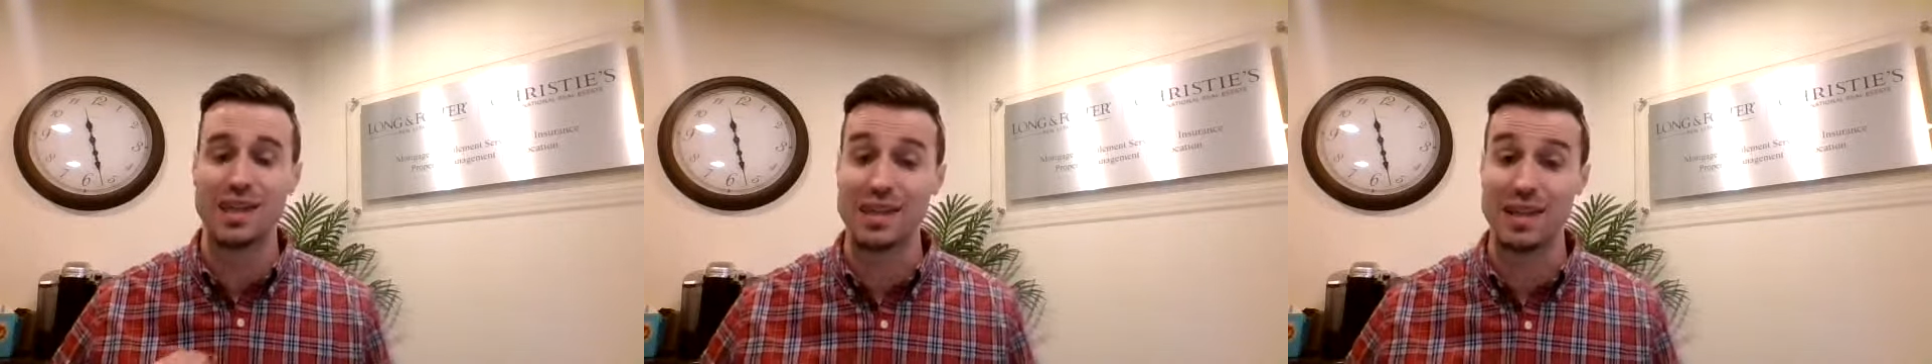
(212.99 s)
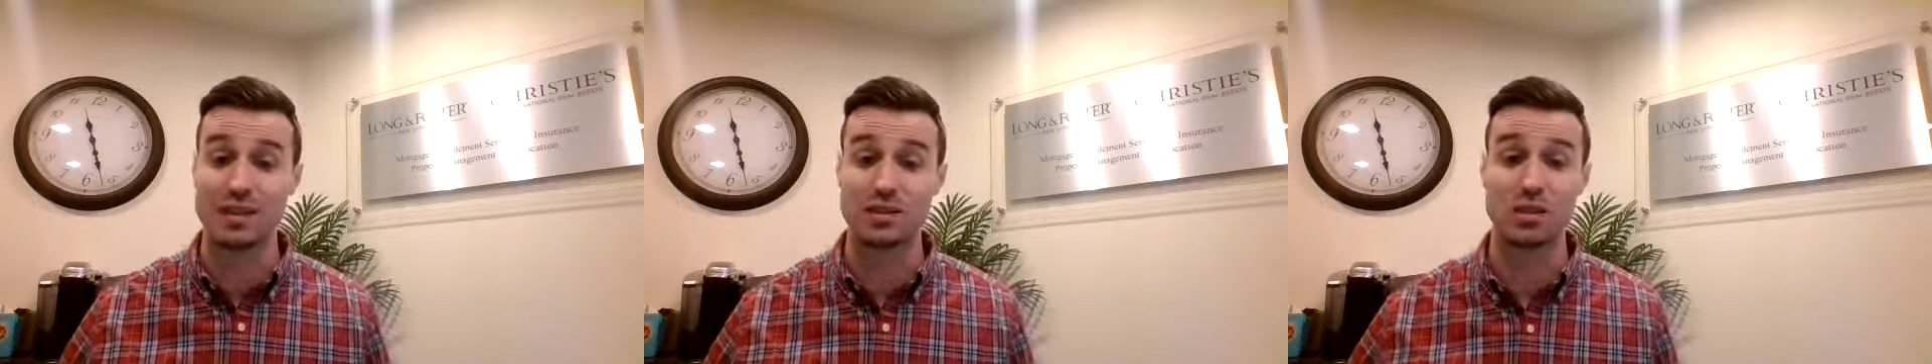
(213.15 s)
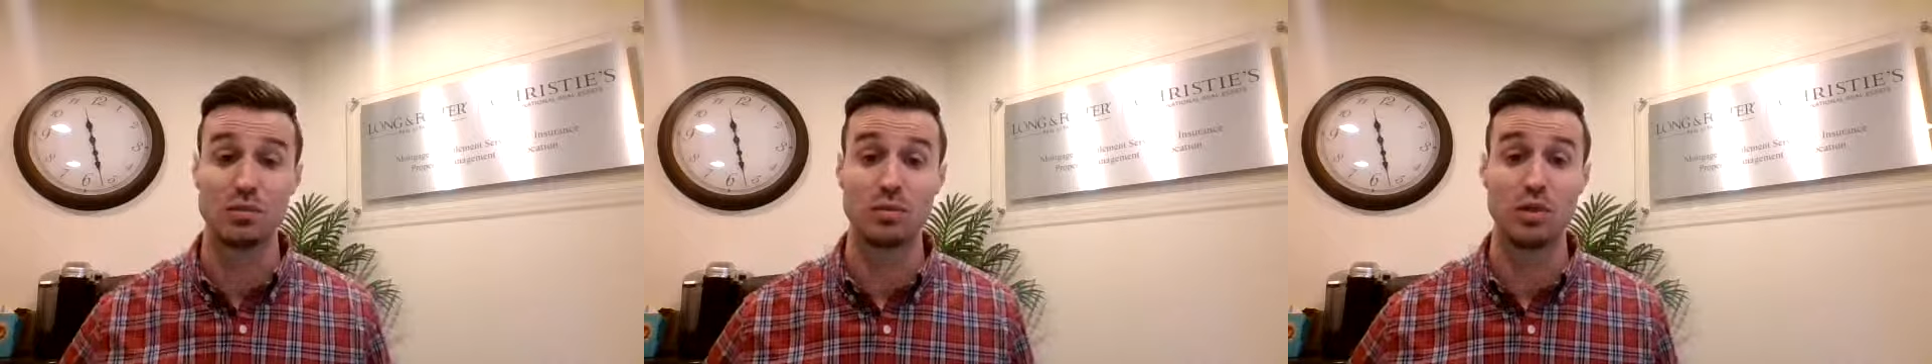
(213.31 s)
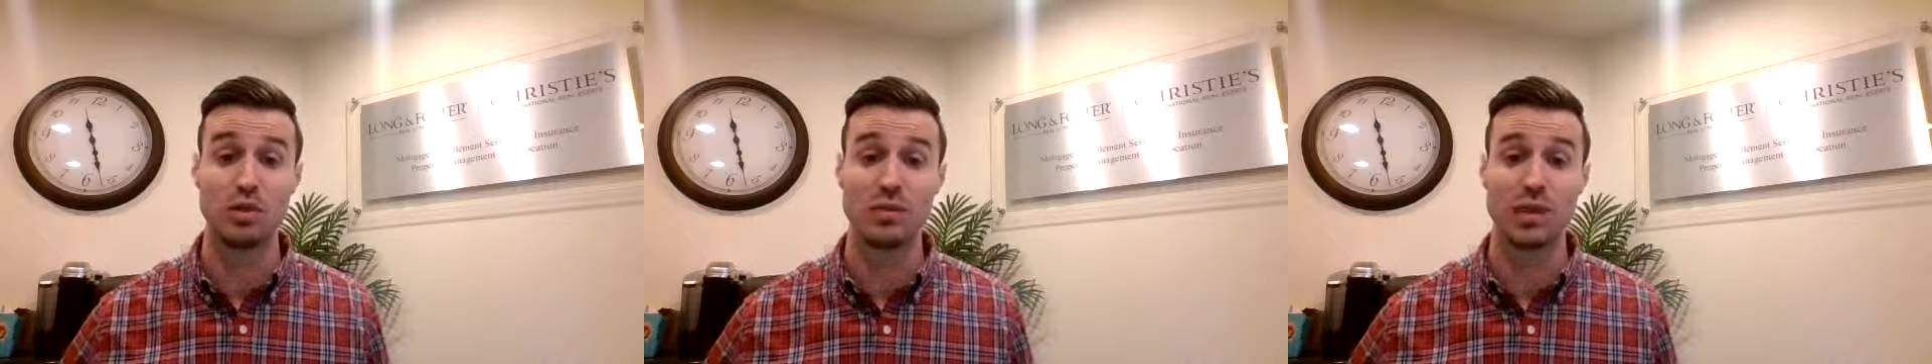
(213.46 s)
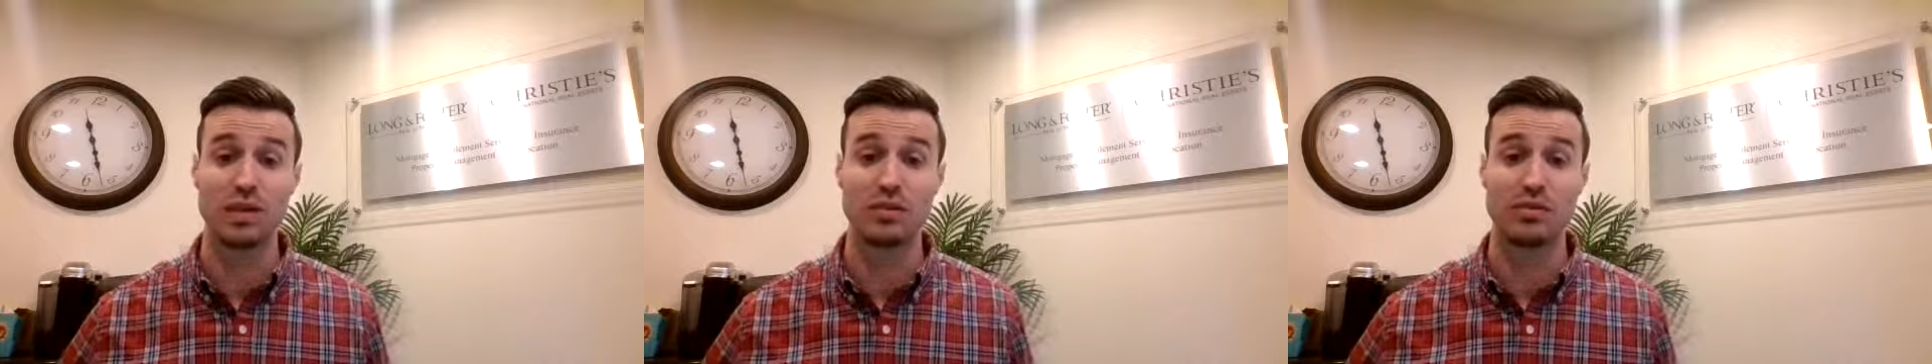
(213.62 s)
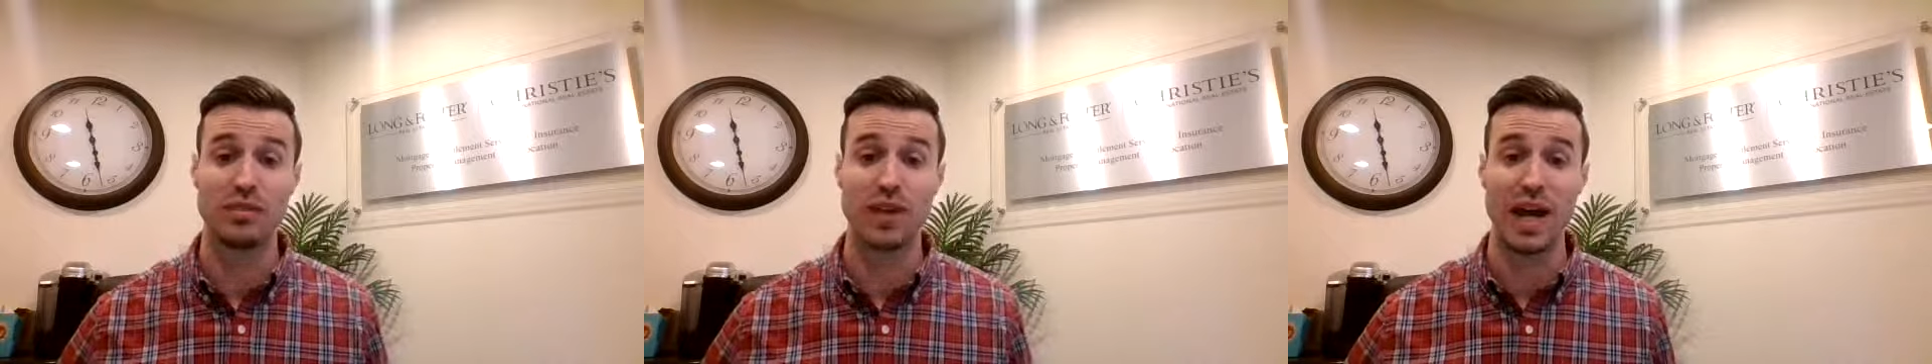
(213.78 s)
things are
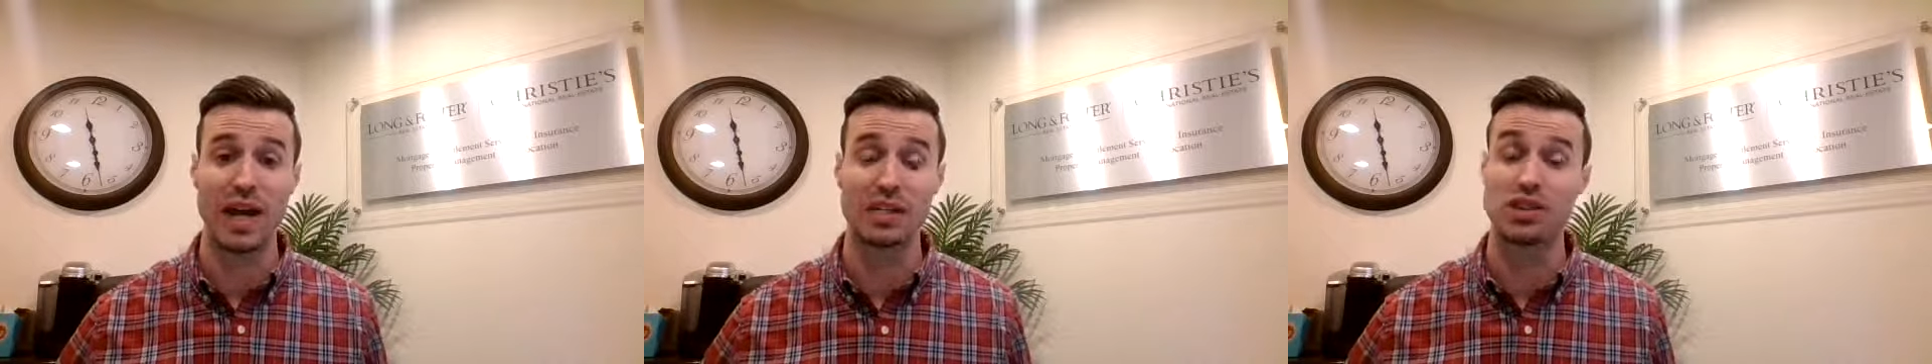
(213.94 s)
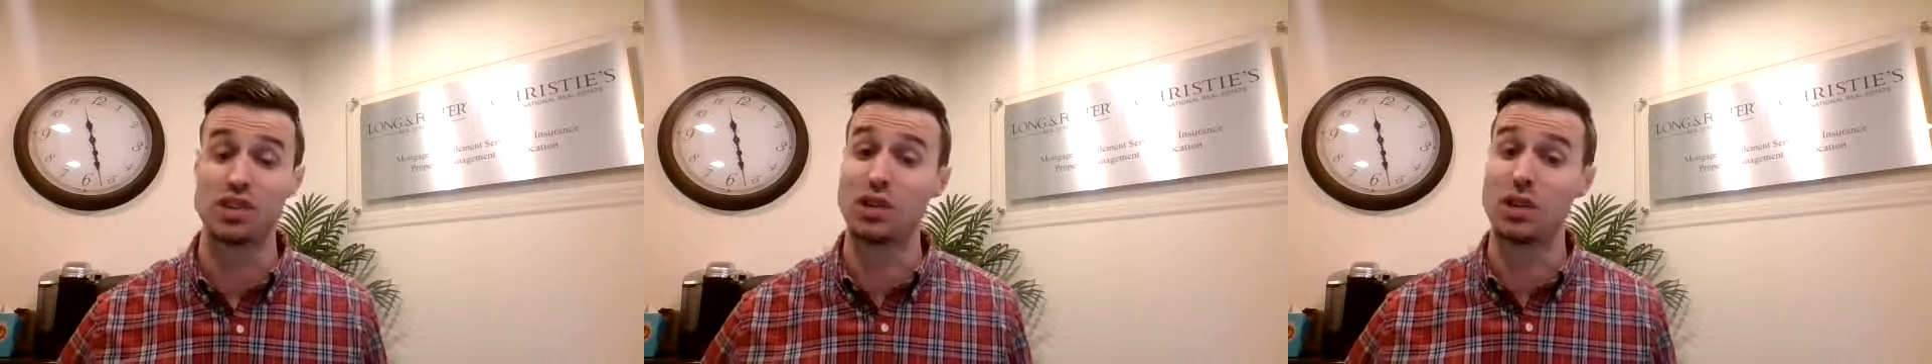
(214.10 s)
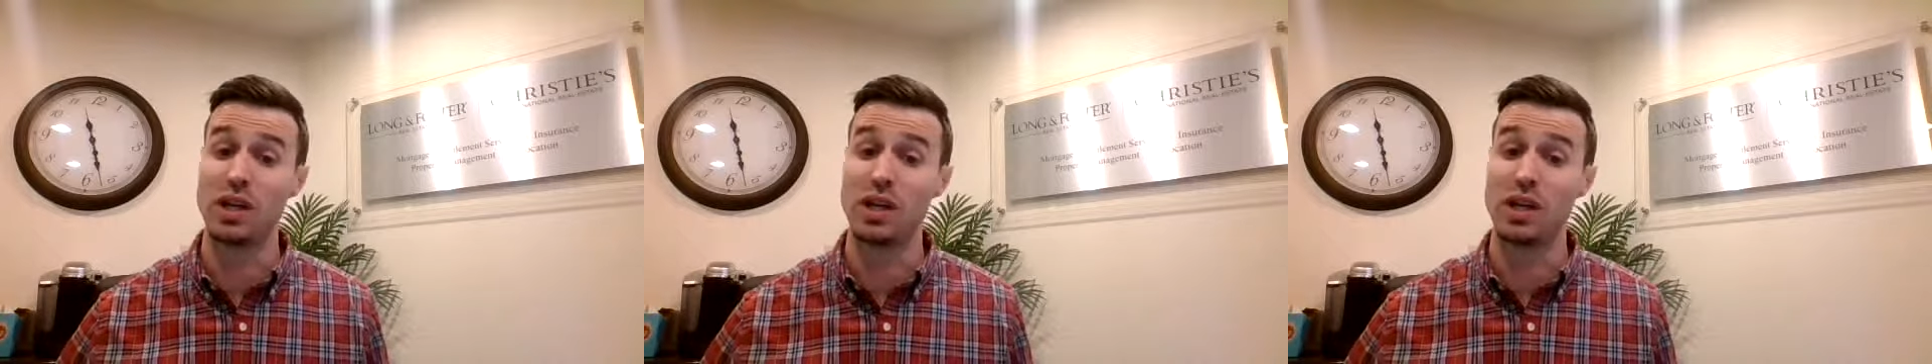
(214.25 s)
moving fast.